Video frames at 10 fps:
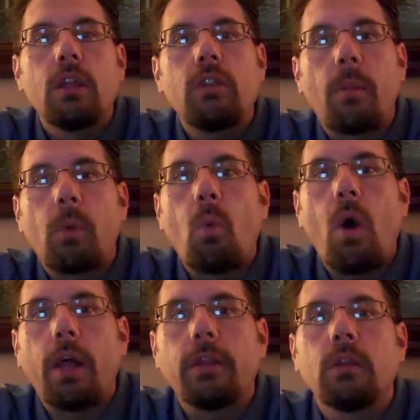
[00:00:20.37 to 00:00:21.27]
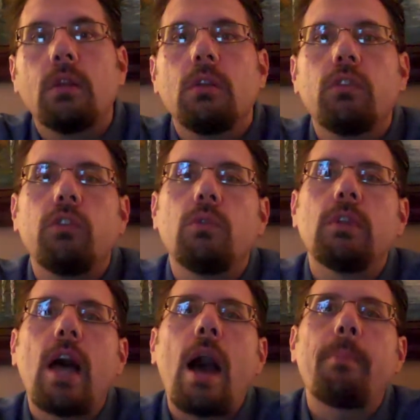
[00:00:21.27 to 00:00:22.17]
Number 1, do
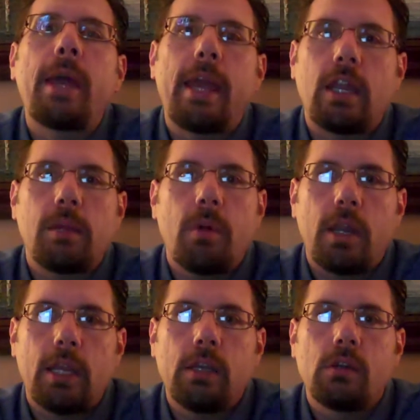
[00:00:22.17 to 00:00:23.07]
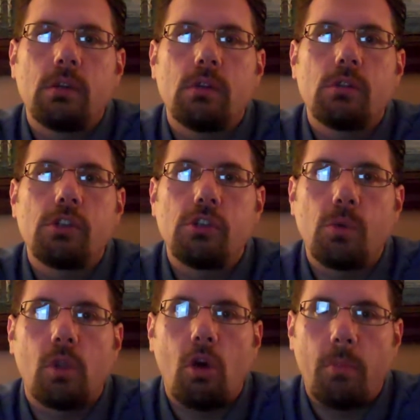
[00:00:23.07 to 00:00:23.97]
not pay anybody to
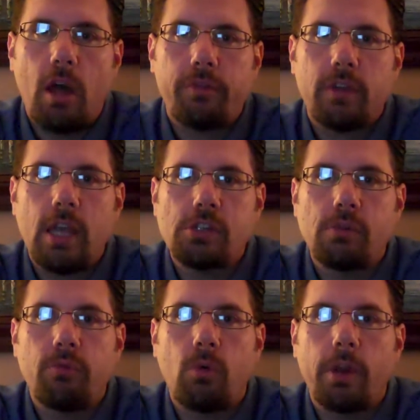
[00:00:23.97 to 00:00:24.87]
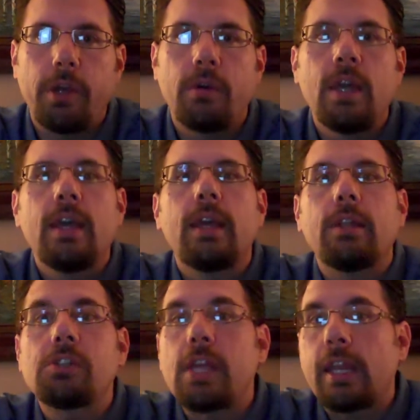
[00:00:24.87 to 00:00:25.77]
do a loan modification for you.
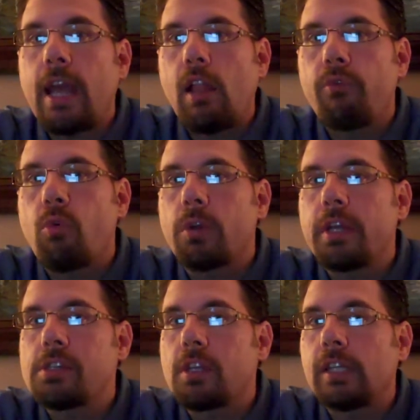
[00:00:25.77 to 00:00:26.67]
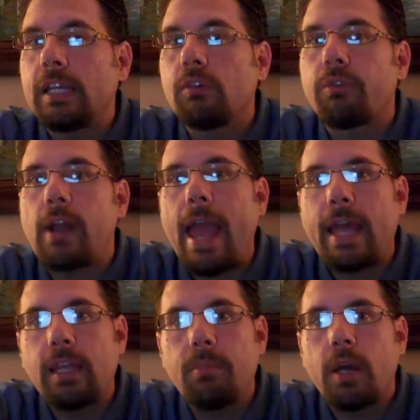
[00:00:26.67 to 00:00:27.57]
In the state of California, it's illegal for
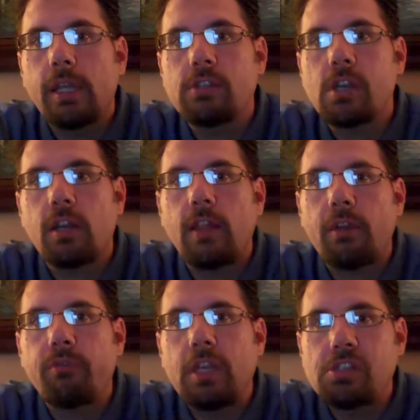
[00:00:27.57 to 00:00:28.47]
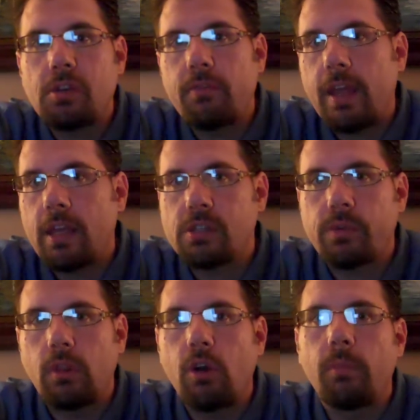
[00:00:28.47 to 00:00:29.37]
anybody to collect fees in advance
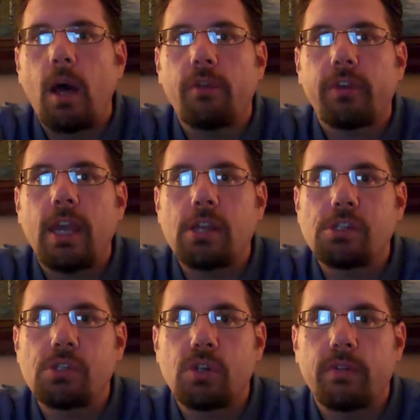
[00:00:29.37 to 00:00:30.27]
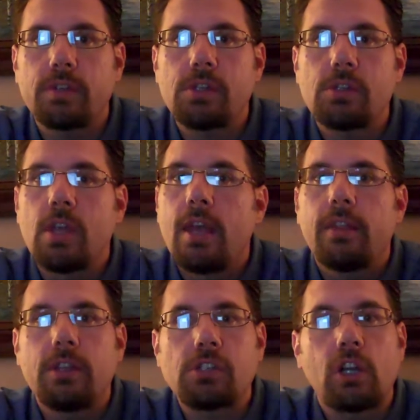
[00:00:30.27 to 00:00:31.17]
for loan modification services.
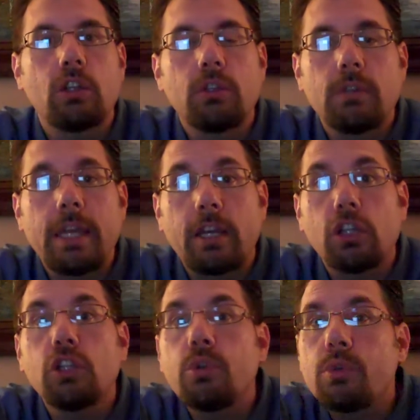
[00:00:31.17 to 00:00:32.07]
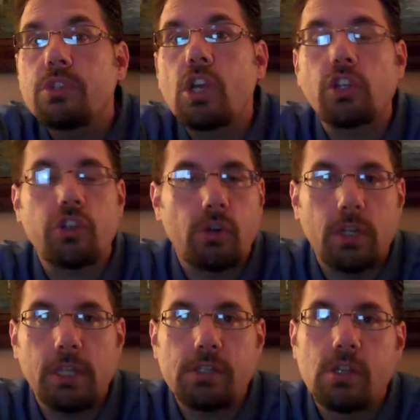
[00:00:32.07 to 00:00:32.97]
This includes
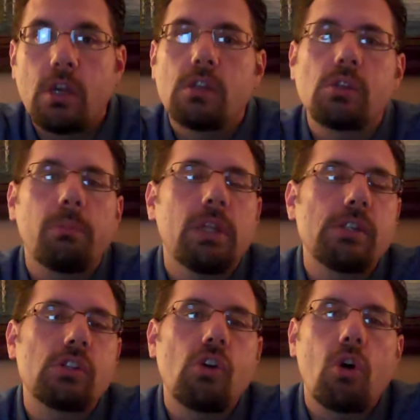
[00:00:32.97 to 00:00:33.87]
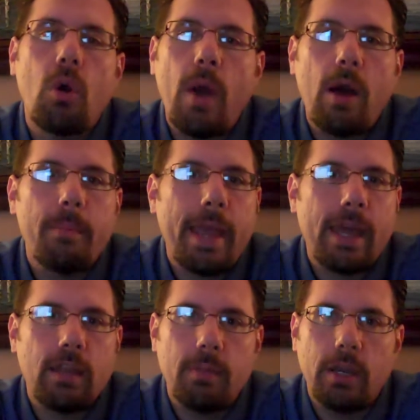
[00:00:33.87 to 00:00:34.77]
attorneys. So please don't go out and pay
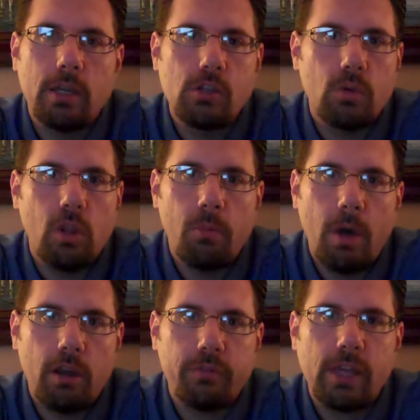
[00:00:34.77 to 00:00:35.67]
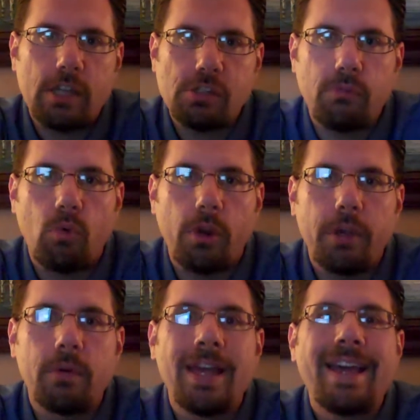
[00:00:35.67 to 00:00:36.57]
anybody to do a loan modification for
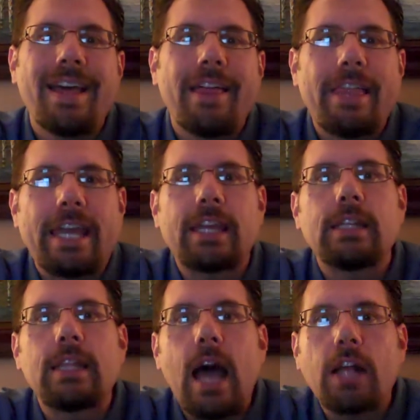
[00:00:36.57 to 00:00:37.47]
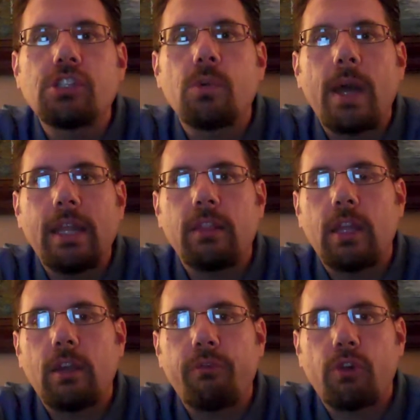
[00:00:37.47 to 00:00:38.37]
you. They cannot do
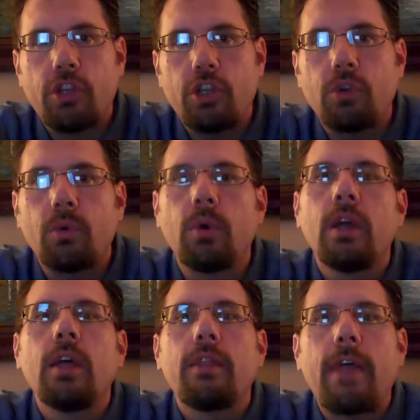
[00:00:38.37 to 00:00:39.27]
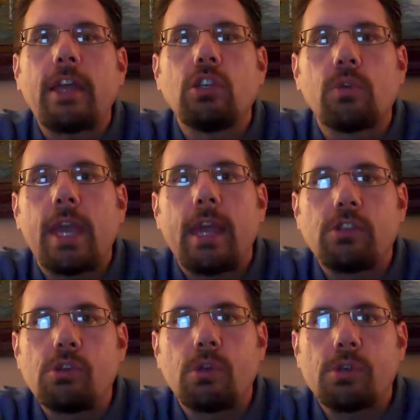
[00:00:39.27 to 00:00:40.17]
anything for you that you
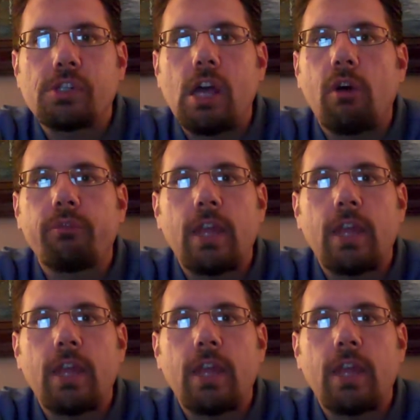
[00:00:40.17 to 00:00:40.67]
can't do yourself.